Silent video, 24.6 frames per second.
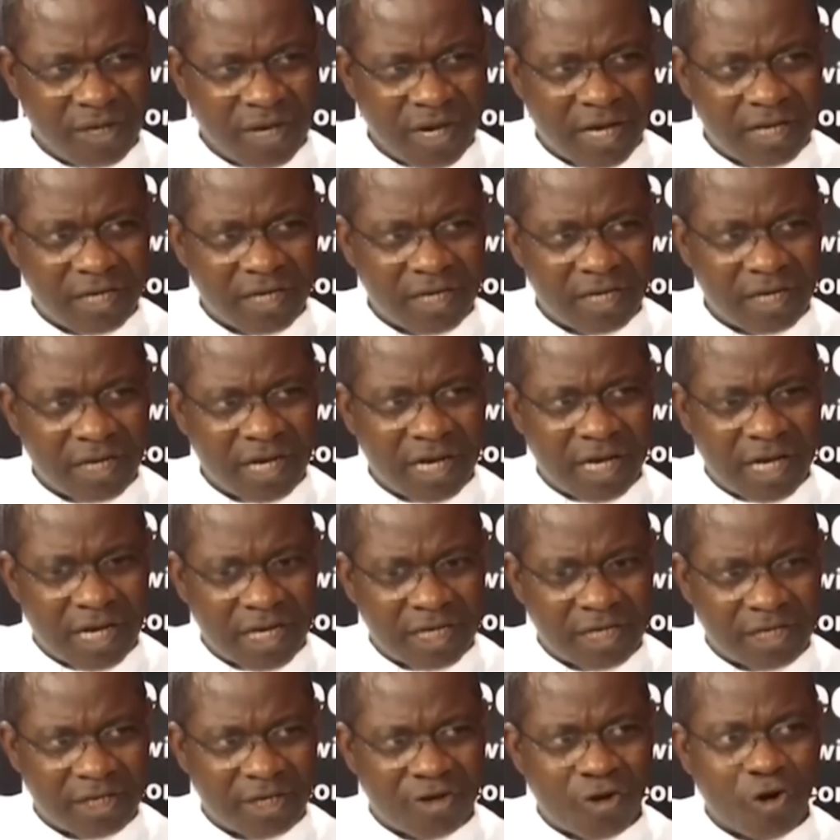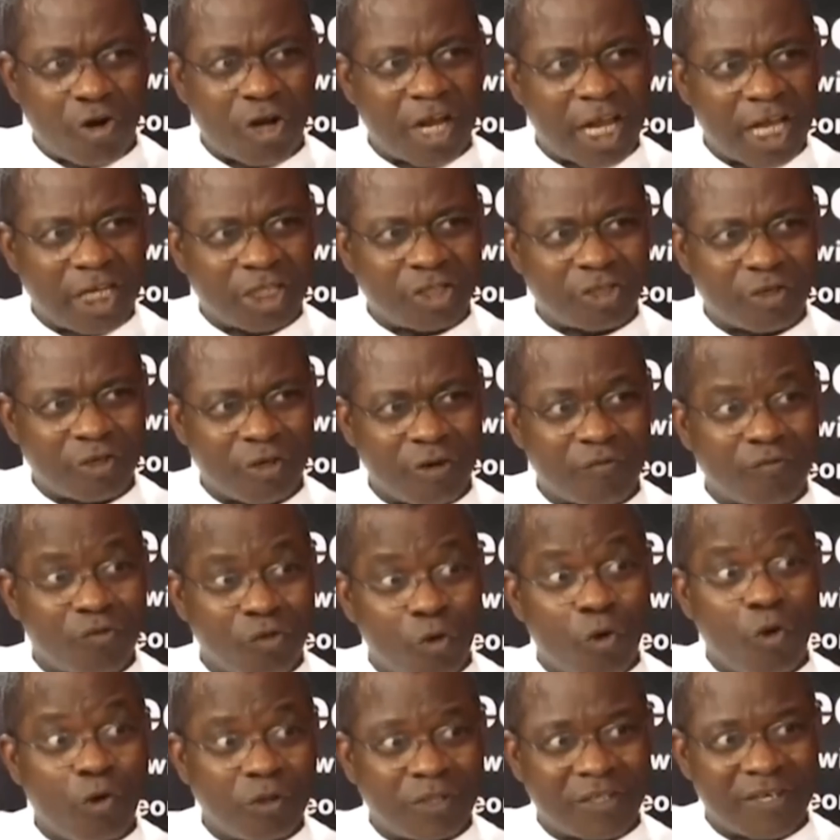and the, and the collection of
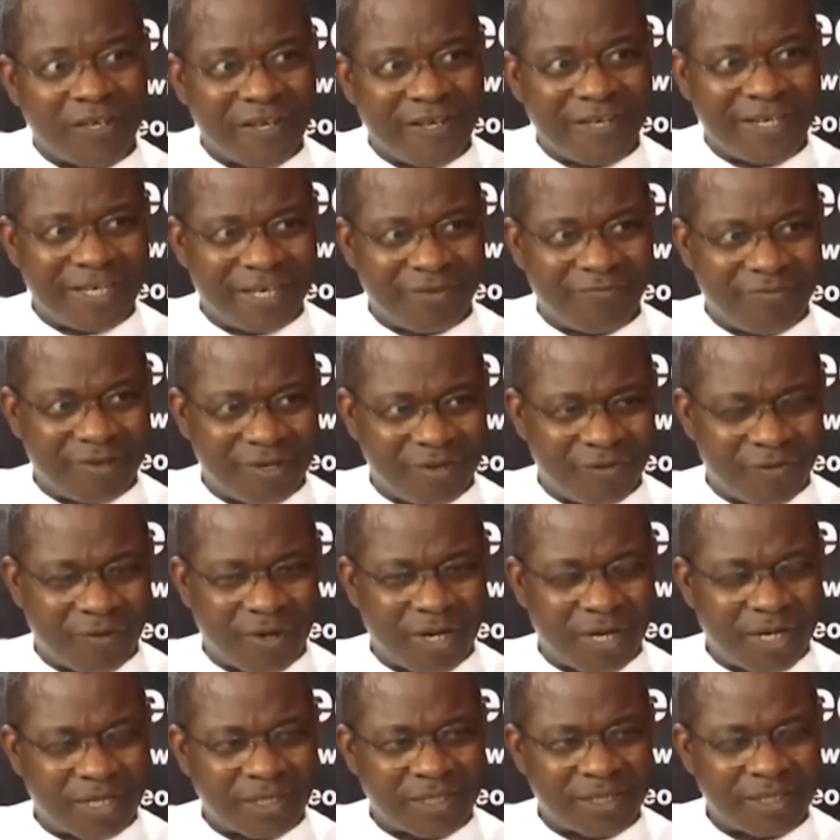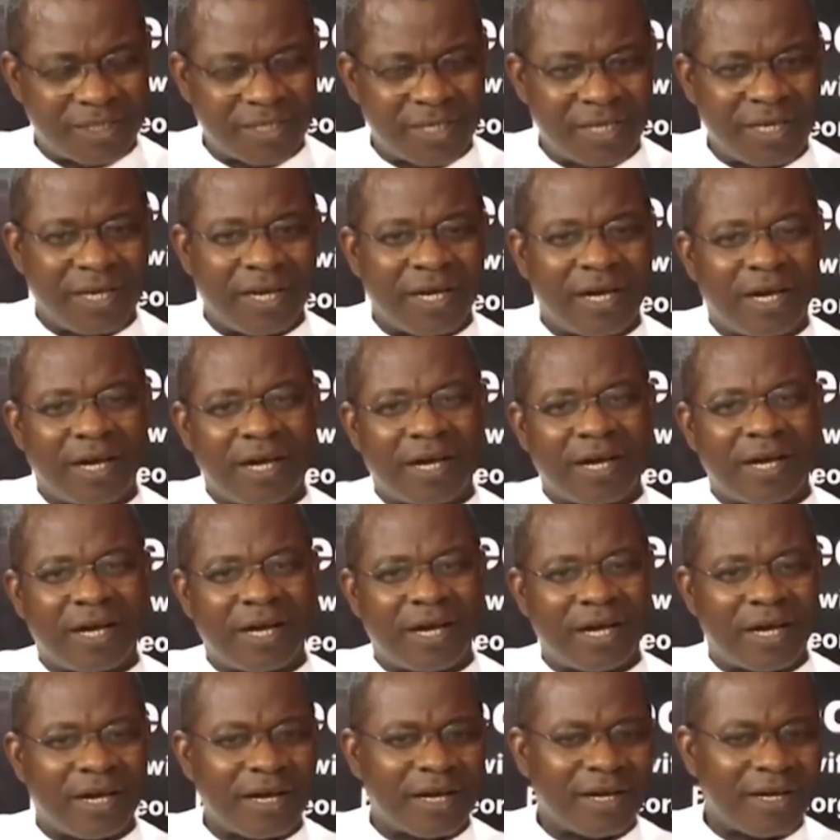those individuals,
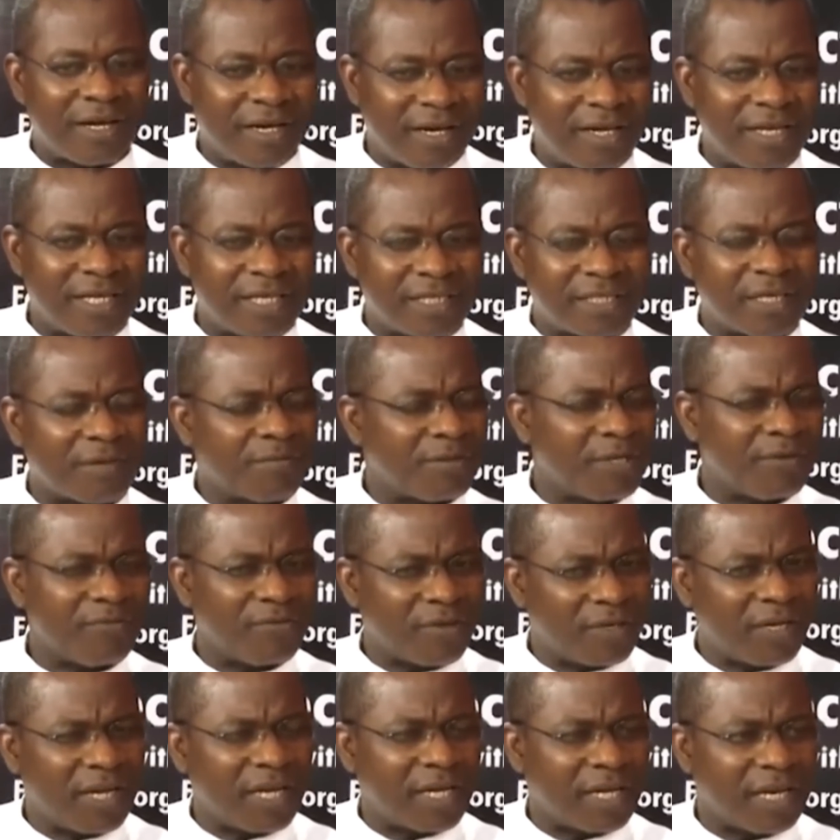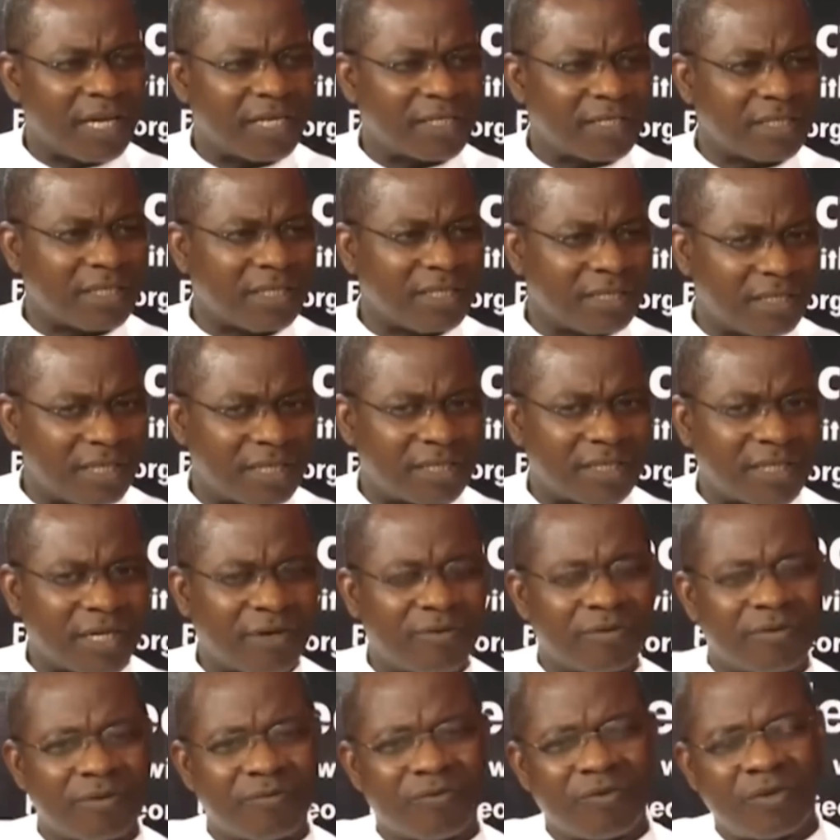uh, it's something very enlightening that I
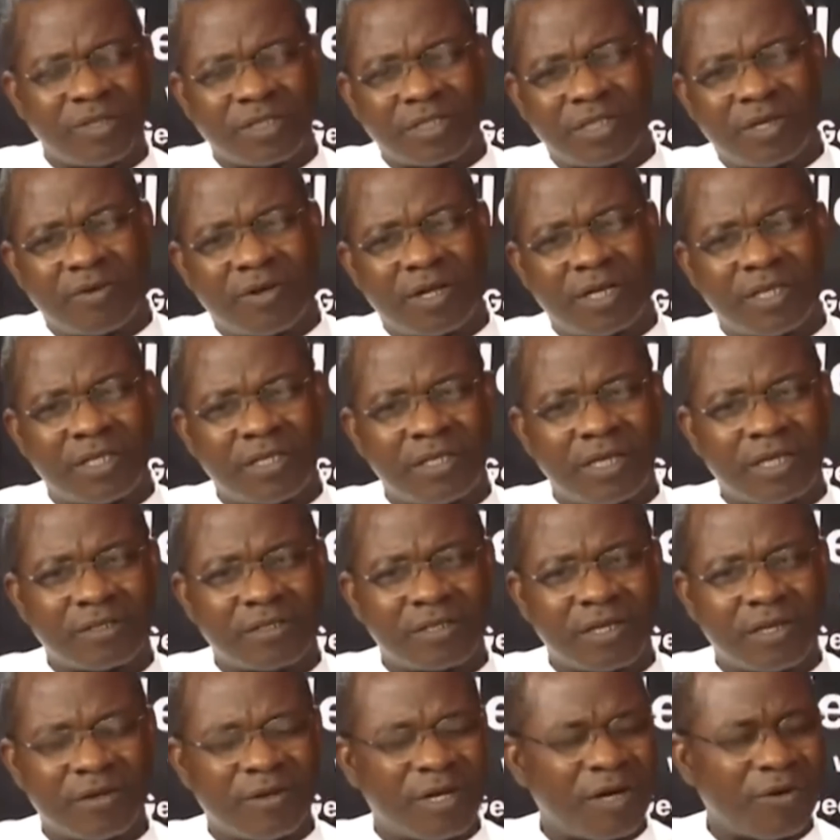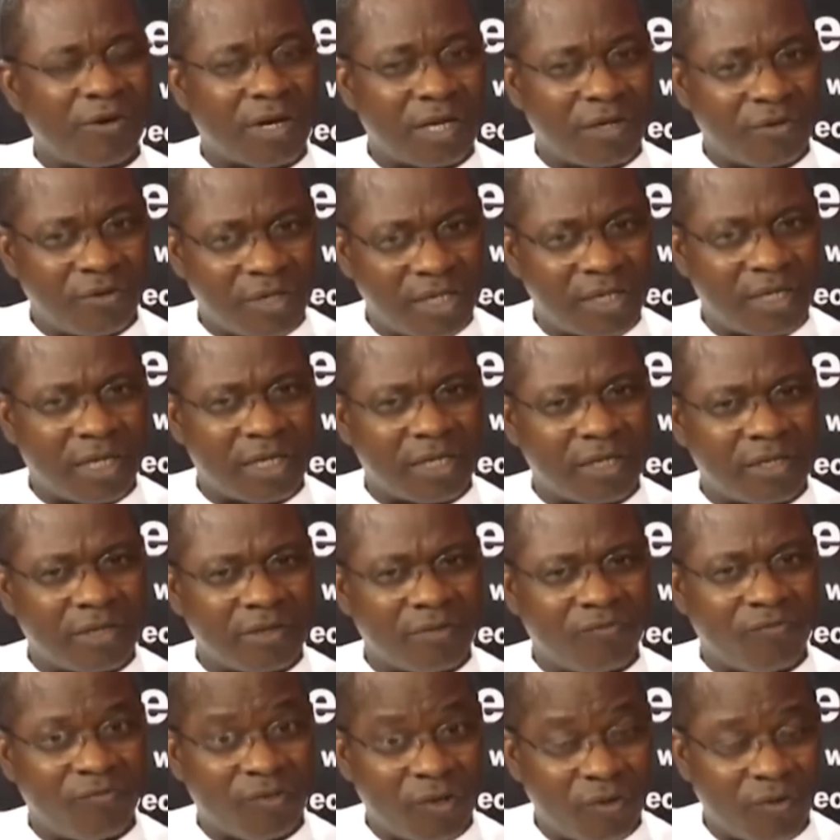will want our leaders, uh, our re- viewers,
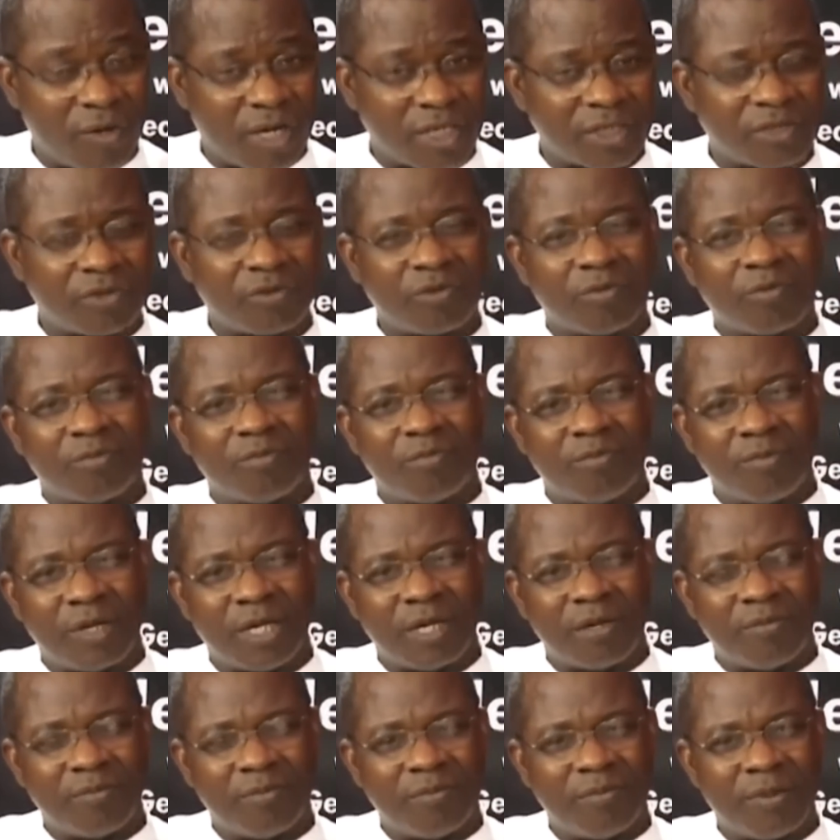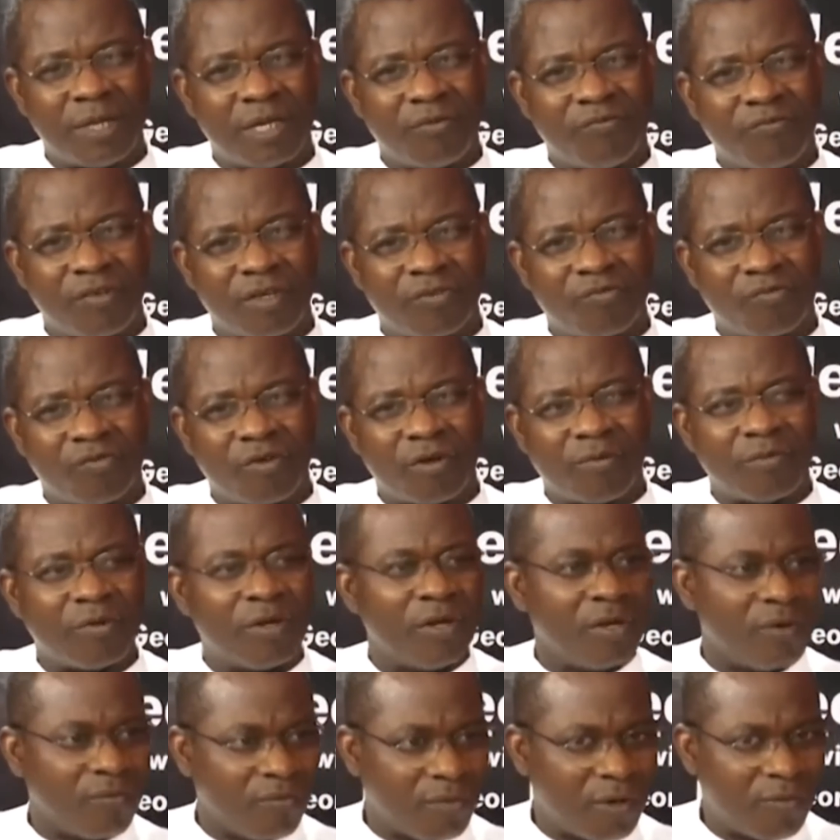uh, viewers, to be- benefit from
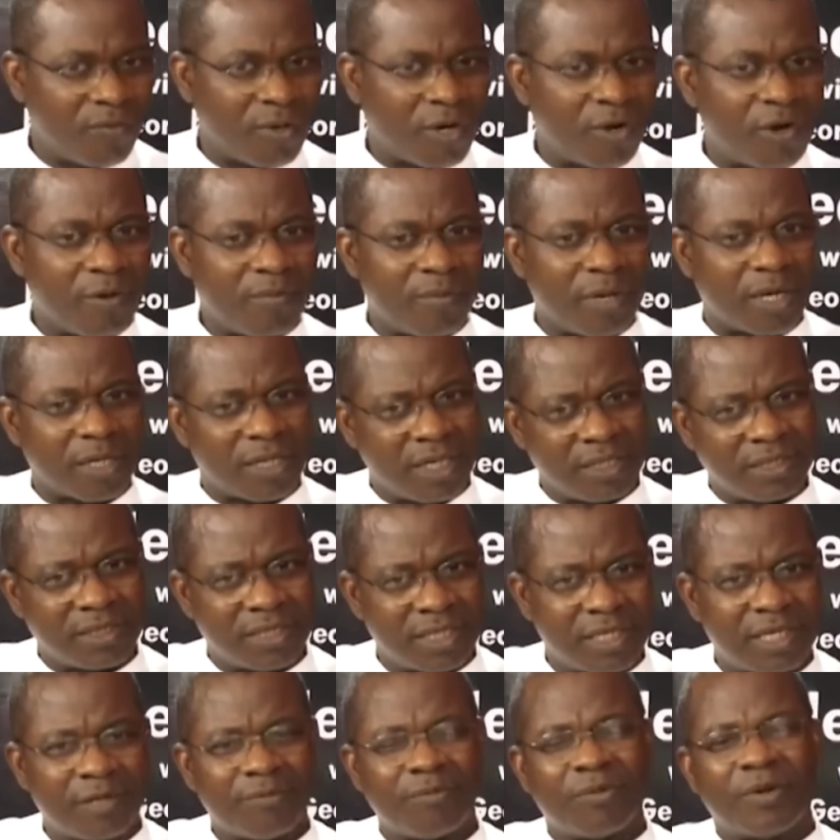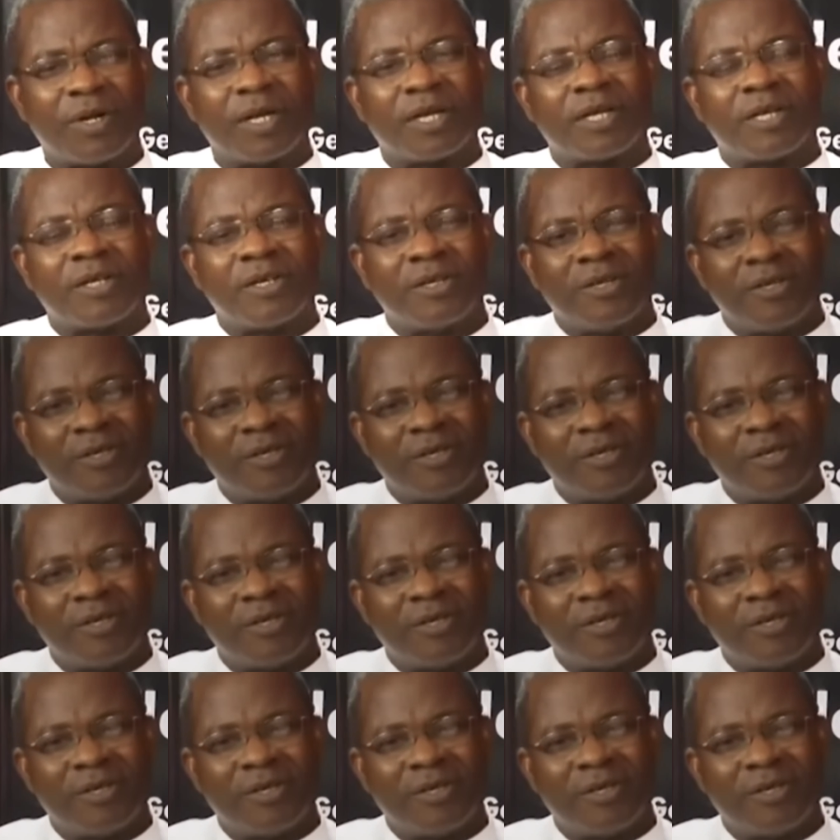when we come back. Let's take a break.